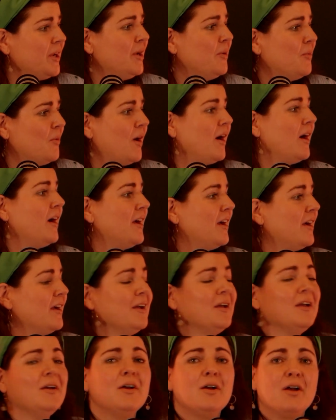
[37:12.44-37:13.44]
rewire
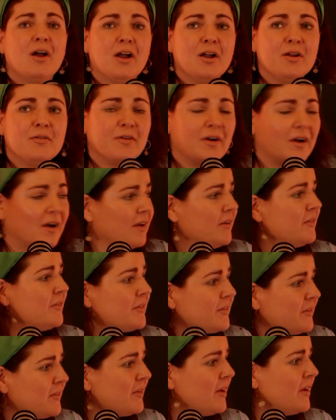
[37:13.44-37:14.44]
over
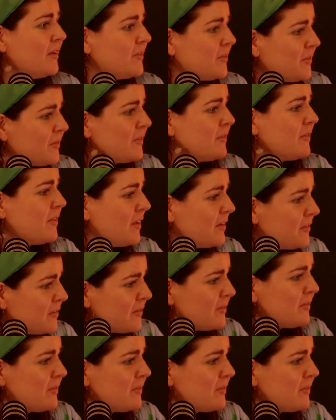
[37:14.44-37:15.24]
hundreds and hundreds and hundreds,